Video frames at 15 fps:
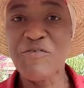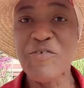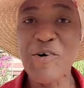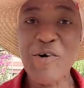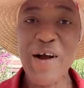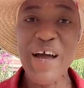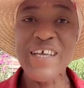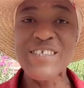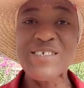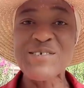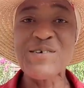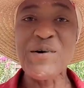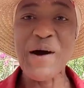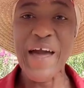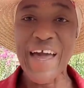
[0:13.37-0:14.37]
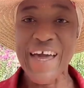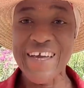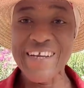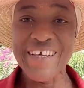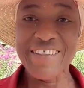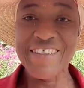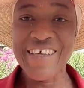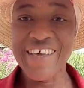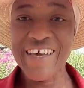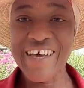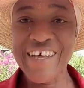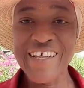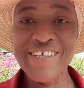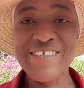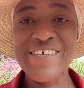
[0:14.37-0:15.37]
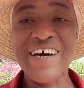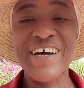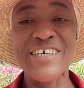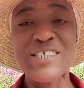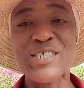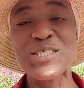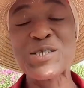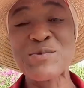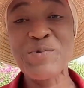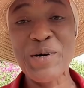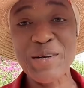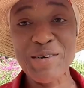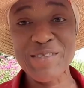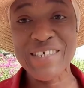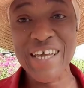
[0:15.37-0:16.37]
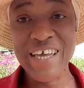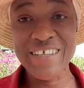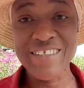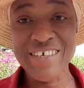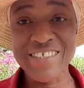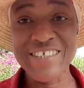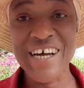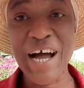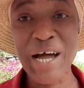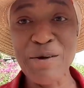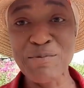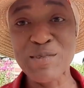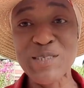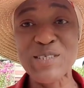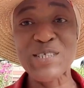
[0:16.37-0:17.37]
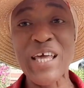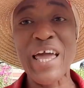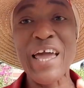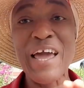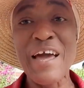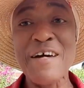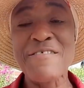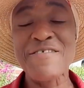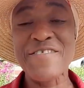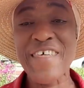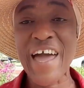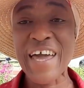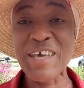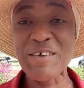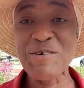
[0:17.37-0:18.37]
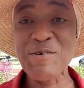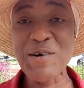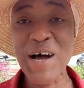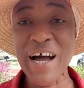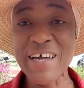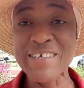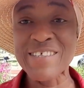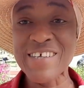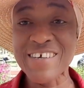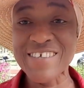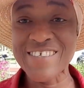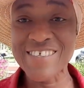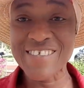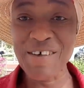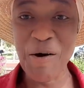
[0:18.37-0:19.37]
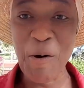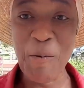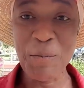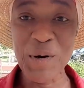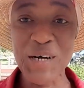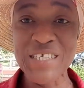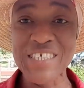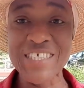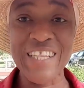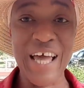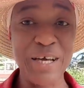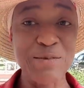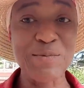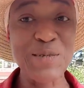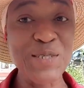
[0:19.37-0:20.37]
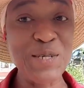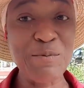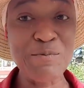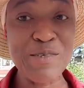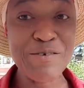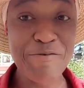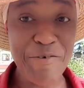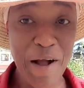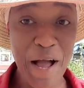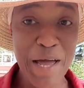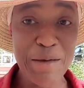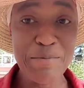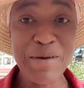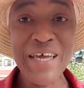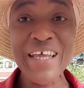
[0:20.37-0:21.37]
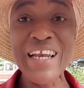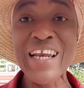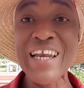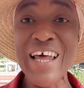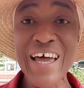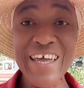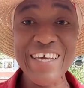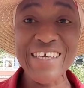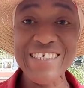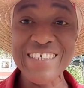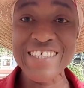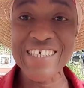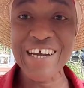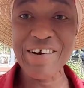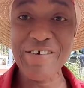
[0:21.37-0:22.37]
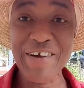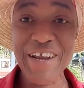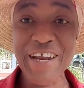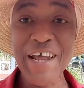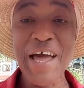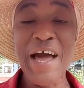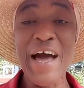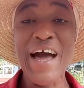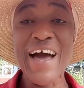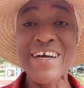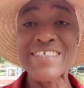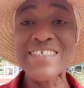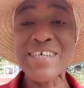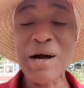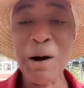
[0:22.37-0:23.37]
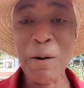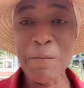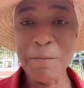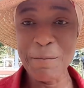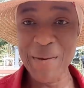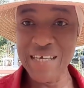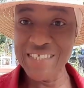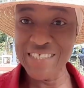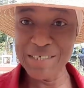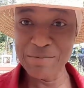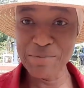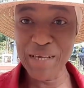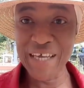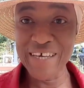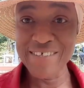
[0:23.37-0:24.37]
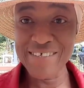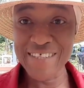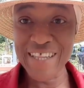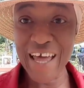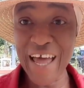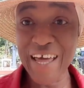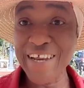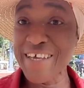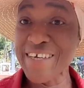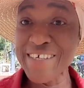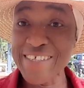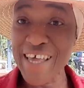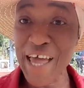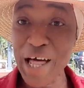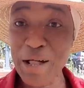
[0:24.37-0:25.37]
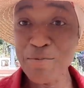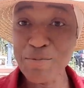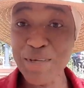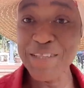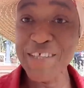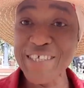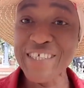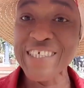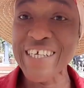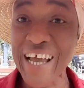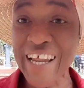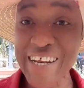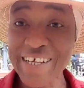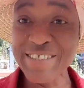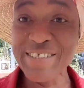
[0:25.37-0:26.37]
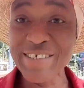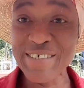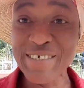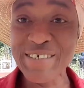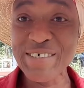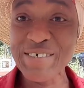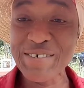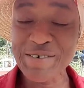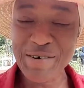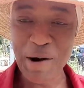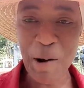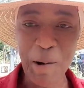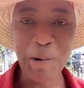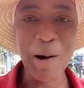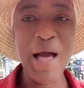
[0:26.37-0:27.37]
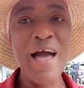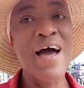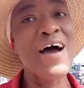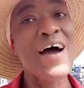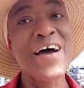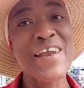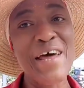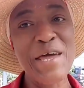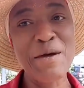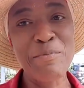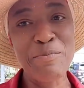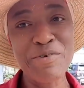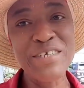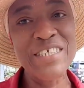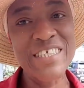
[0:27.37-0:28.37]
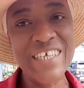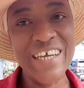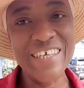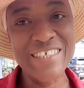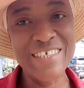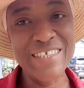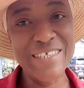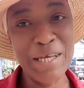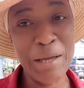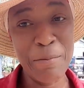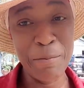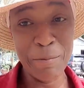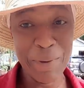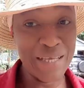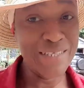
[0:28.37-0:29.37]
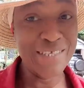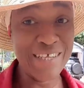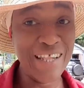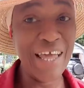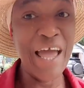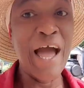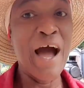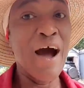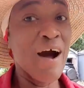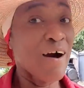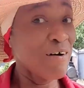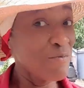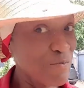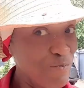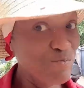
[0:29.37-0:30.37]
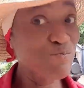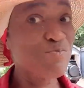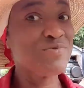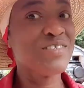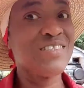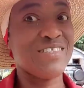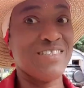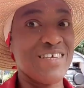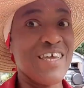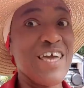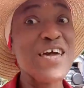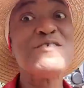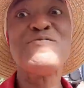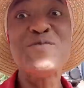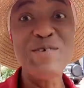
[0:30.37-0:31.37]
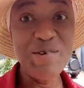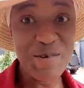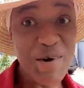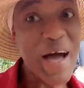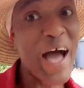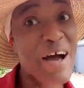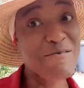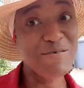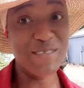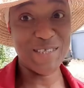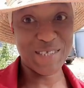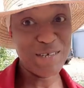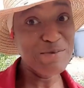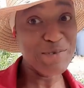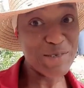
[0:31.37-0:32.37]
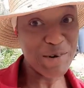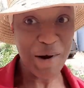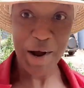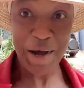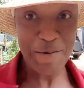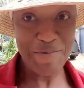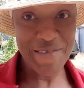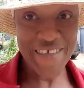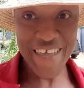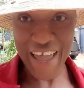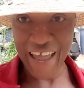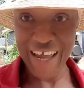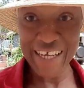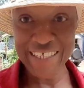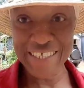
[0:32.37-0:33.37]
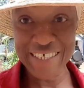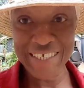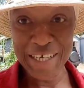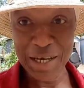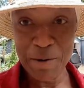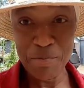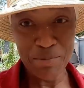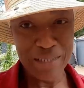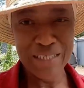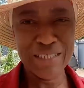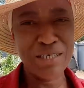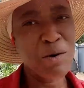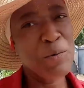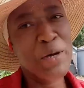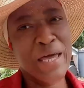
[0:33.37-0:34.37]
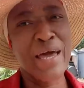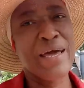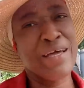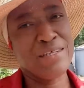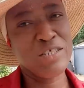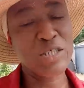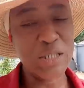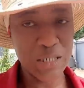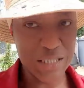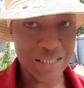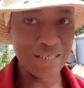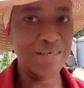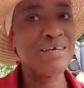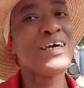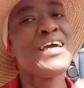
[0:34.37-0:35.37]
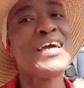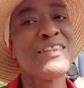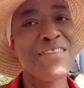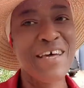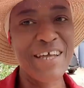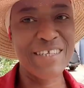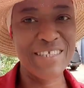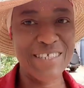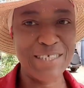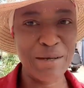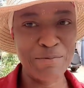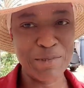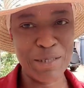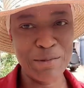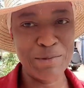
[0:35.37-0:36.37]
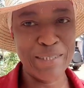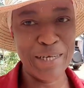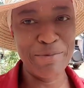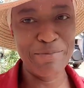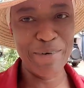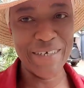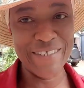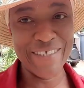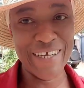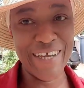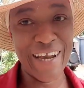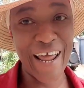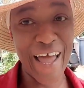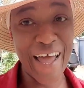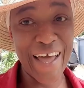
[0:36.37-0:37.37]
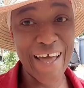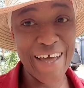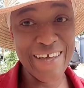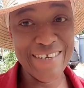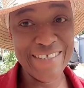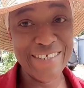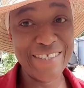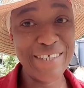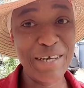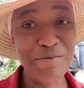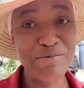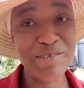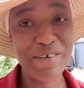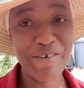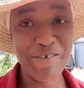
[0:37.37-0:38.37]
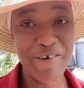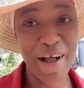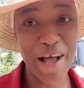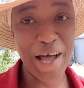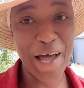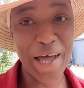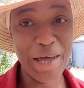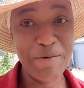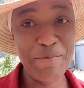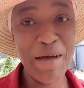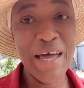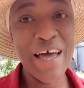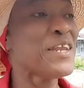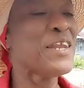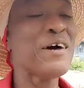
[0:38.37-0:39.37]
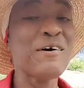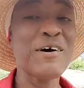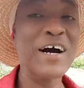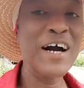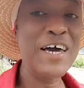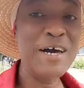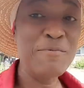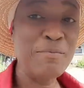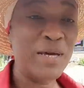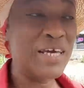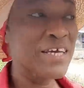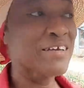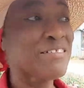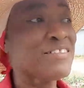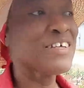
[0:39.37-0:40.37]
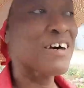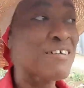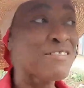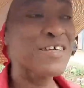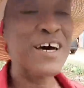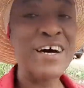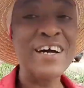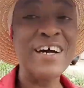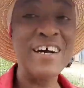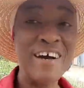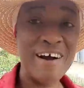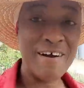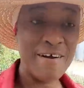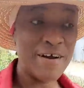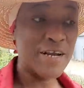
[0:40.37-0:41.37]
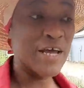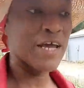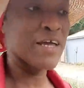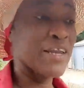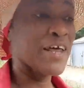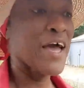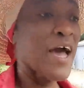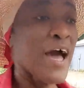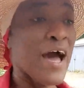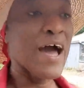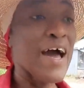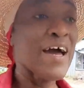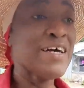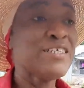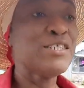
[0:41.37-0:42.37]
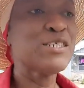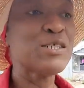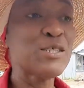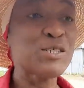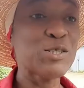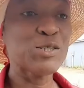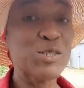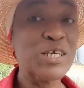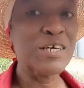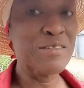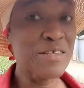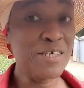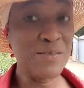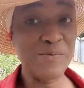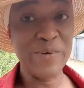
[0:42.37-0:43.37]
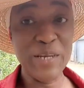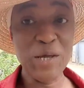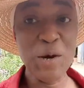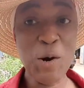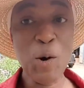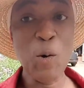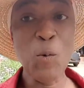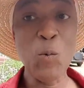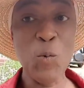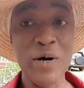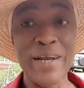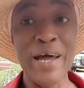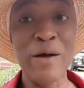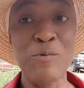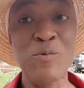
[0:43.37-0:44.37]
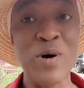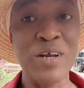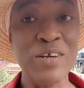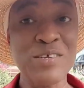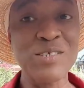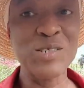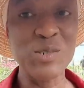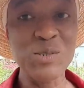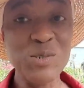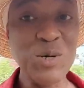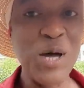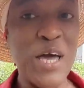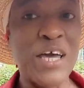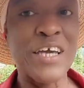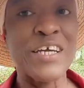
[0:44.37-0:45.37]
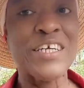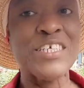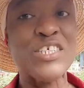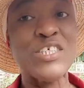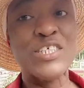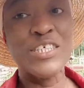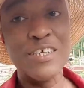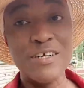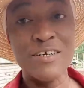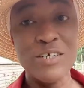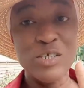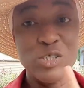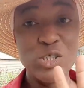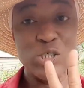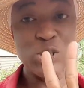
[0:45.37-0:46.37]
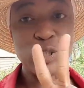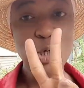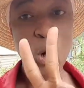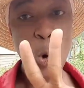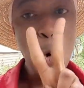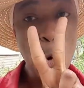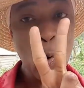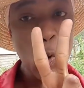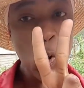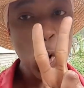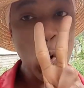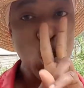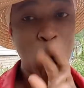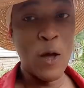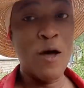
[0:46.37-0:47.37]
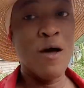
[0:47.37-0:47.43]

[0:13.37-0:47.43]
Before I do anything else, I just want to take the time to say thank you guys so much. Thanks for subscribing, liking, sharing, and commenting because that is helping the channel to grow and I appreciate it immensely if you haven't subscribed yet, please go ahead. Just hit that subscription button and subscribe. Now I am in the garden and in this video what I want to do is share two